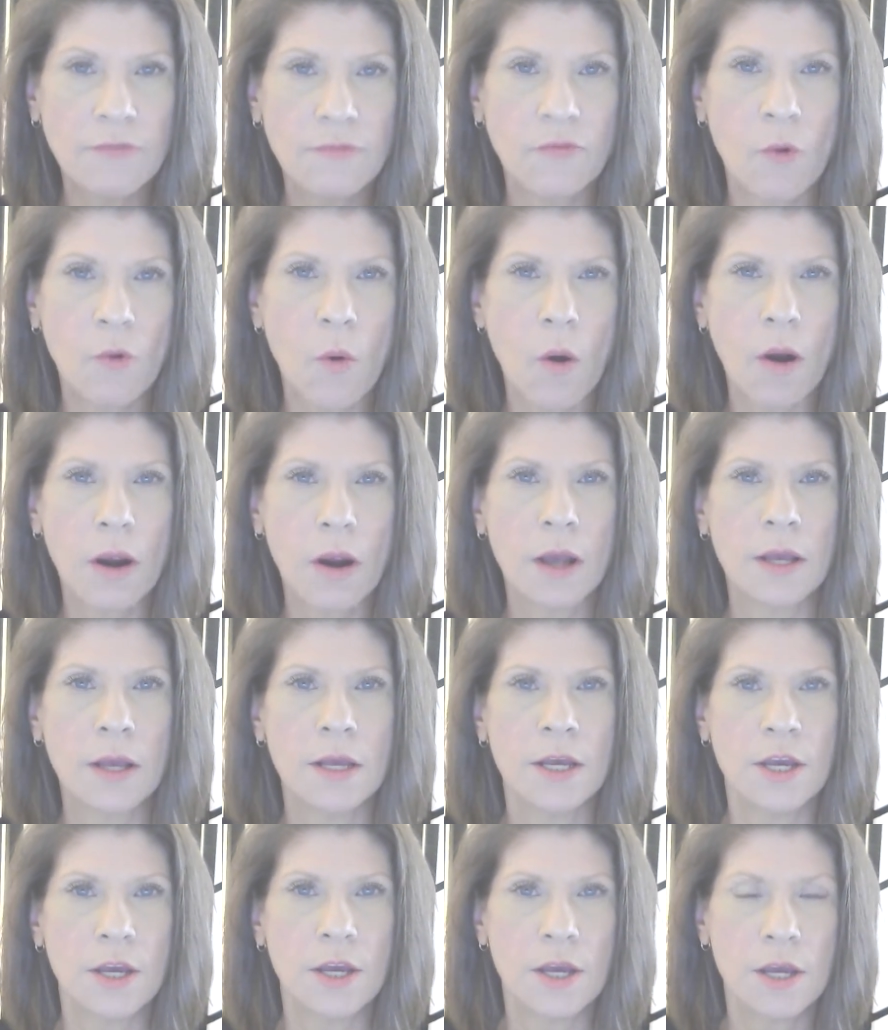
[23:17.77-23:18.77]
for
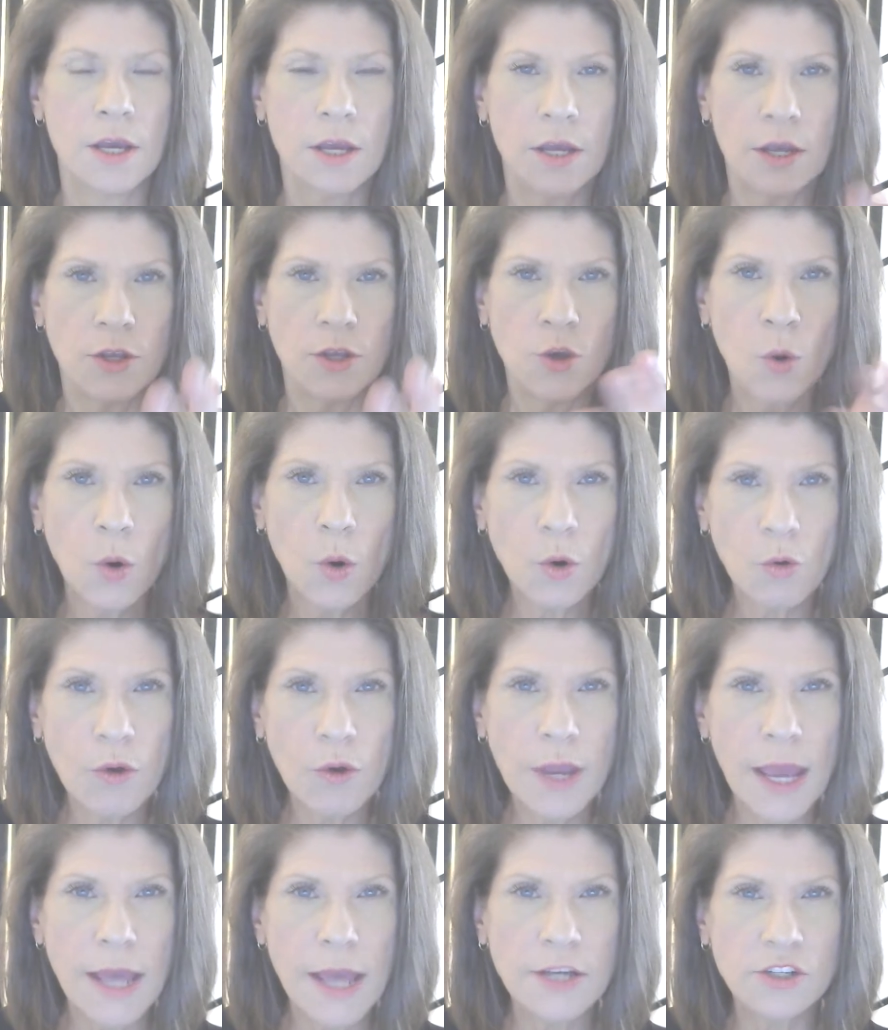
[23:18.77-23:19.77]
your
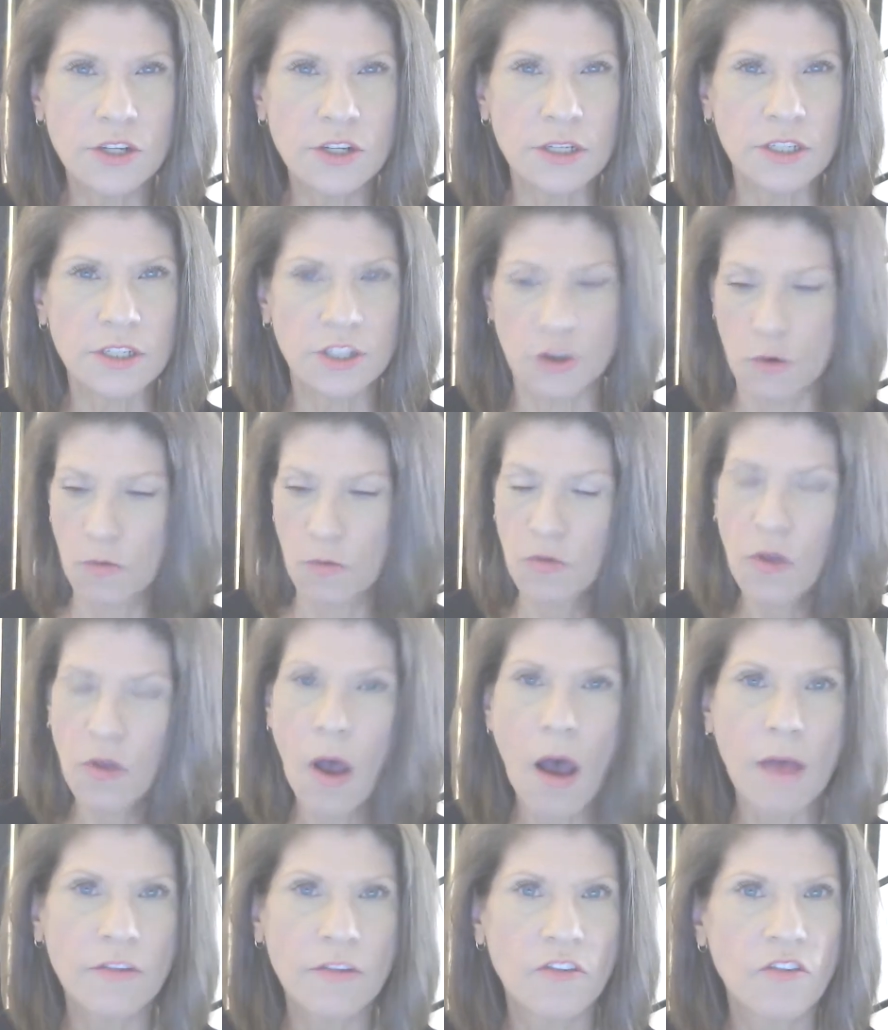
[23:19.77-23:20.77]
creations, your
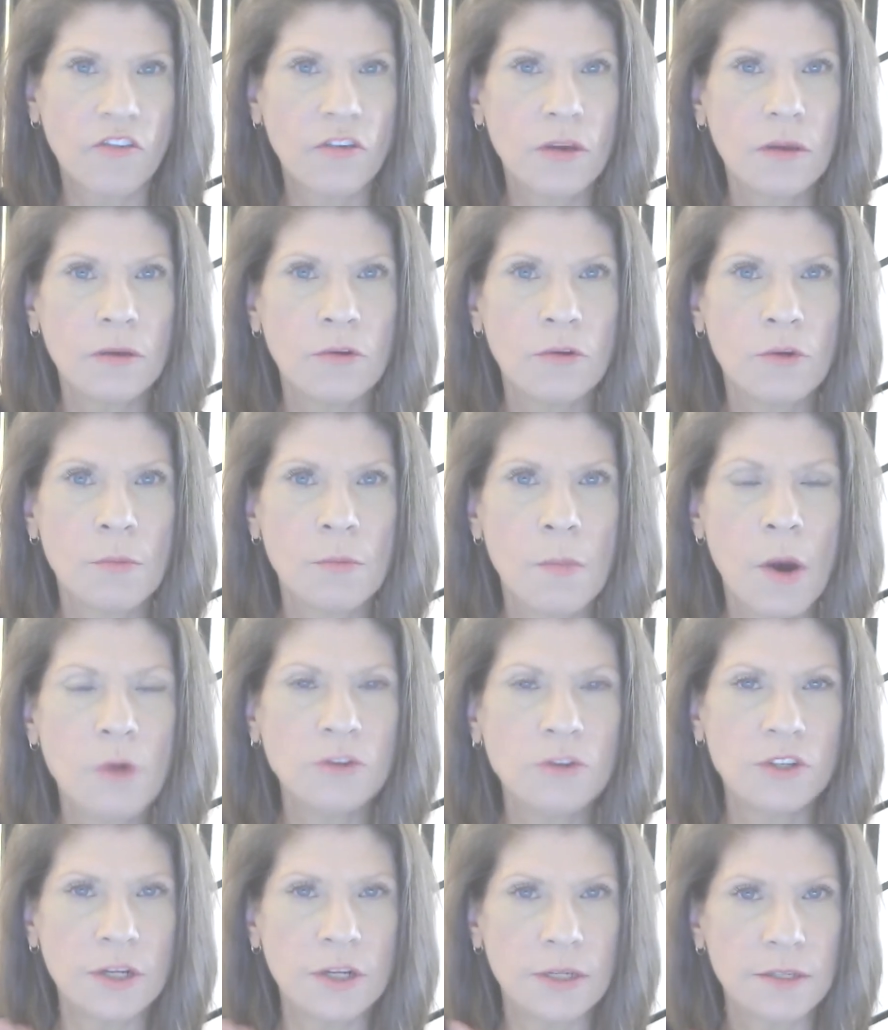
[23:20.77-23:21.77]
thoughts, your
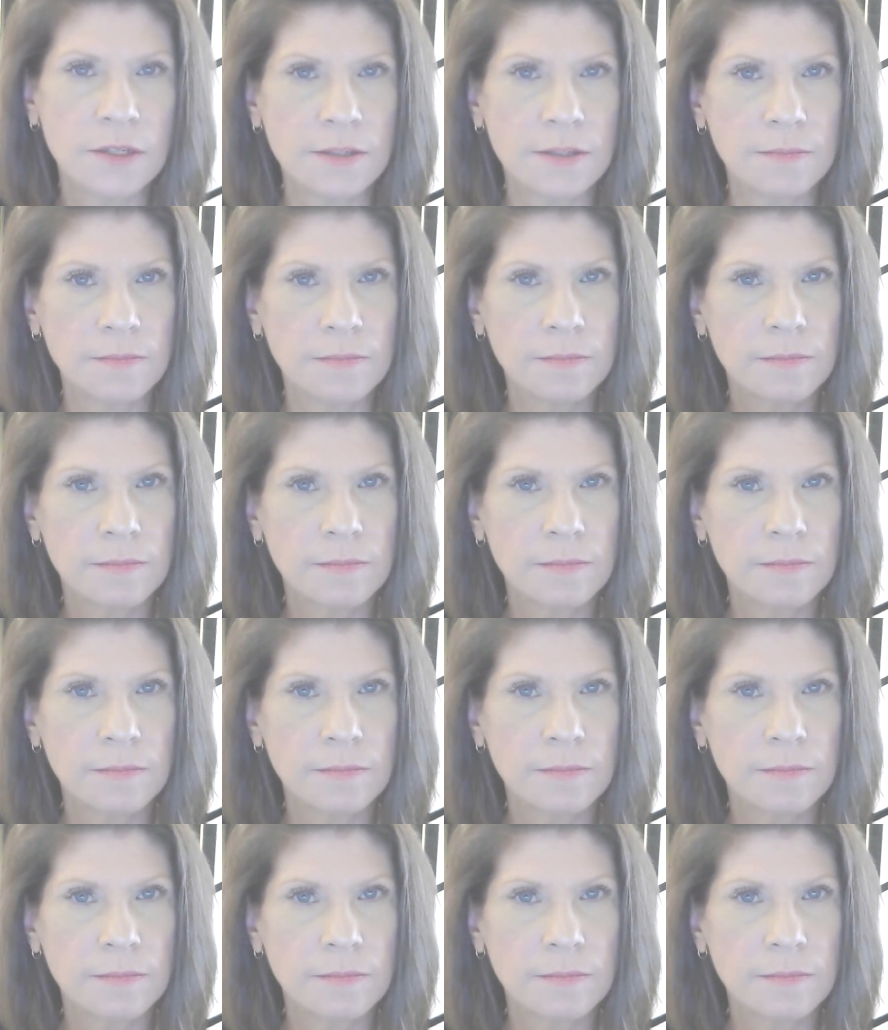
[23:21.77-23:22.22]
emotions,